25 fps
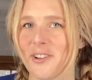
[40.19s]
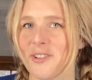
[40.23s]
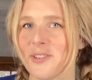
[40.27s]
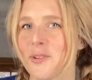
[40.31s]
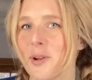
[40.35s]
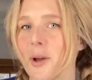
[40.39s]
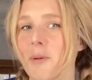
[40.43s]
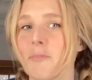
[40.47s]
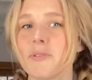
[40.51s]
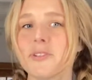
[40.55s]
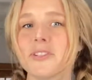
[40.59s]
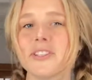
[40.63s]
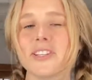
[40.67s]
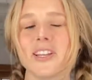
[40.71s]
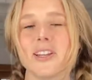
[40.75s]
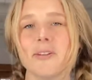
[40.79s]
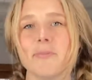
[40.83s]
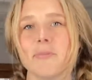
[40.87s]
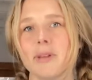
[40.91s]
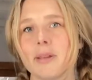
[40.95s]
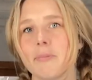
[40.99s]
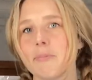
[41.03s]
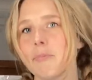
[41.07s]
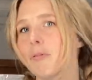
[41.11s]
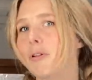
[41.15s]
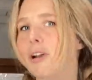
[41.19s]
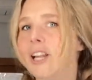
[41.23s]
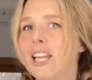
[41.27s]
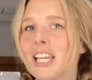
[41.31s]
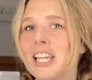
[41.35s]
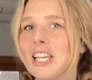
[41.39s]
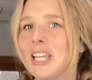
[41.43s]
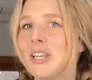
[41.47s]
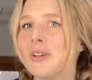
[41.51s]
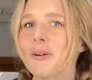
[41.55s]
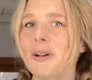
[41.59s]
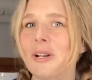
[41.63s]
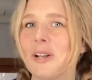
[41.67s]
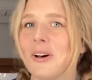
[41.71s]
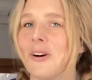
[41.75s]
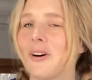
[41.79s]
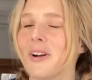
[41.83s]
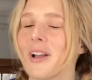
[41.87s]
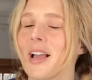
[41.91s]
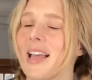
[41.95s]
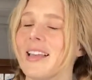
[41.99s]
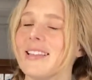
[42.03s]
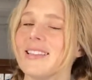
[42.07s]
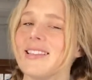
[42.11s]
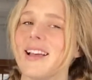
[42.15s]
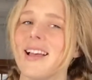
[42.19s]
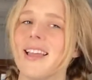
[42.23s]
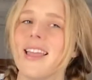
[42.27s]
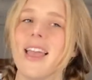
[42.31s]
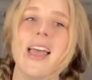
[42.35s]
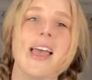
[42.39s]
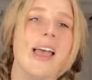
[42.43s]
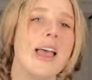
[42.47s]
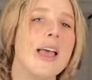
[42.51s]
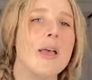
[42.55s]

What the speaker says: so I'm just going to be bringing you along as I